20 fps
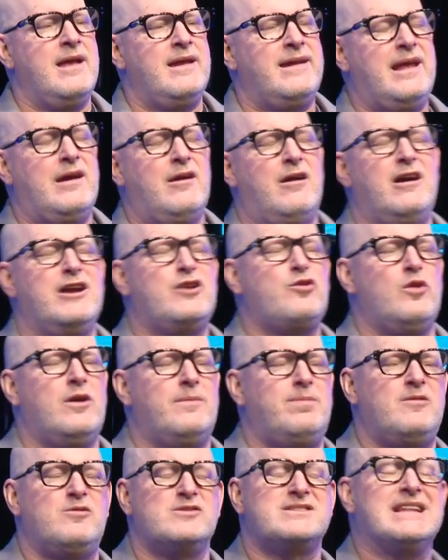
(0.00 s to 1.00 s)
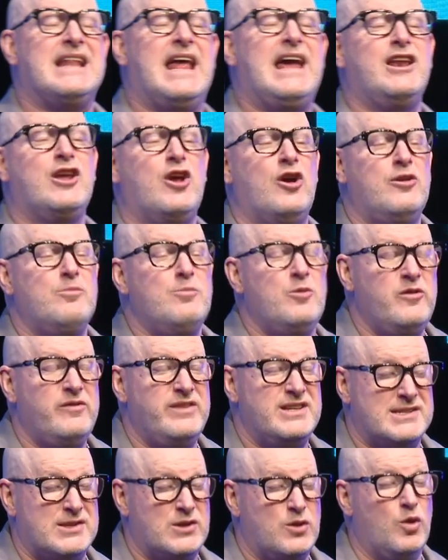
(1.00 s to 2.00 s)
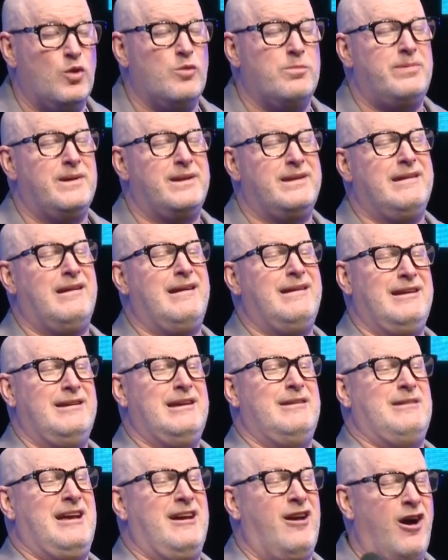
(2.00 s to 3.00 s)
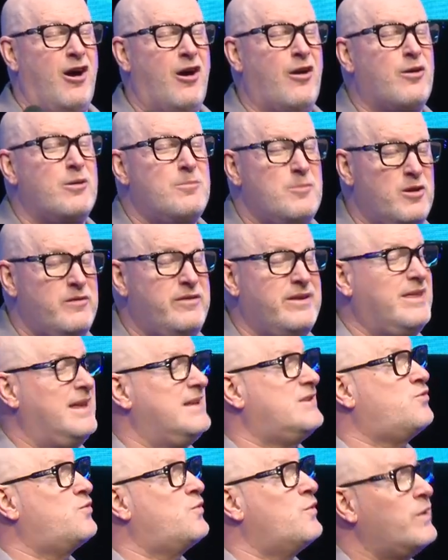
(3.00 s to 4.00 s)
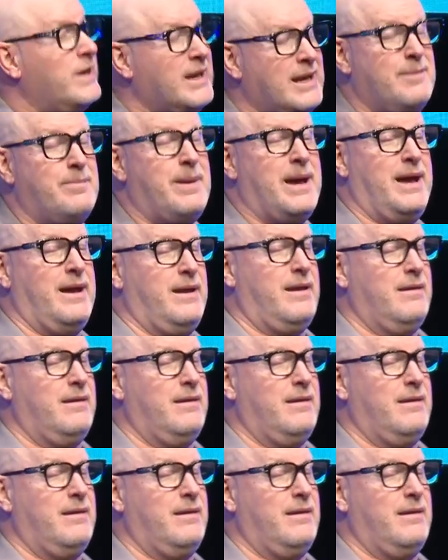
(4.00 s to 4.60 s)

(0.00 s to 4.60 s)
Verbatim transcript: Now, I grew up, I wasn't allowed to go to movies at all, but a horror movie, that's really bad.